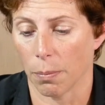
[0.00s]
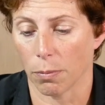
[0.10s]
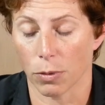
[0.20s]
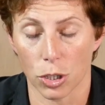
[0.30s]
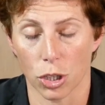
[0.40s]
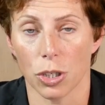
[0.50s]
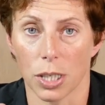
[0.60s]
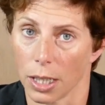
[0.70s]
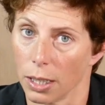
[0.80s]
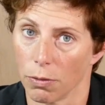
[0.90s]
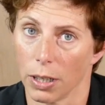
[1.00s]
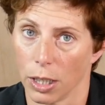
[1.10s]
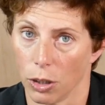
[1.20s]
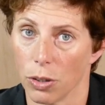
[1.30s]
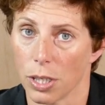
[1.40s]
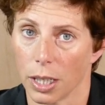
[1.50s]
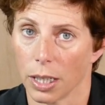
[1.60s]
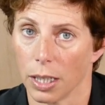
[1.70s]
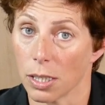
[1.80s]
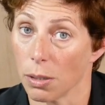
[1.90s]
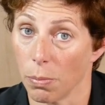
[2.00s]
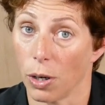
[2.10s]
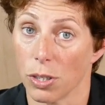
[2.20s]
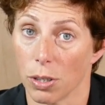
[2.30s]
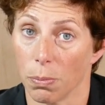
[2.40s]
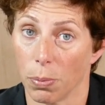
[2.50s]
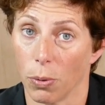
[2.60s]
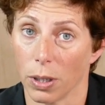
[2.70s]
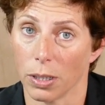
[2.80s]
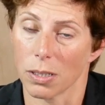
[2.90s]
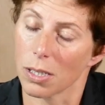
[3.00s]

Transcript: Reducing and reusing is the most important.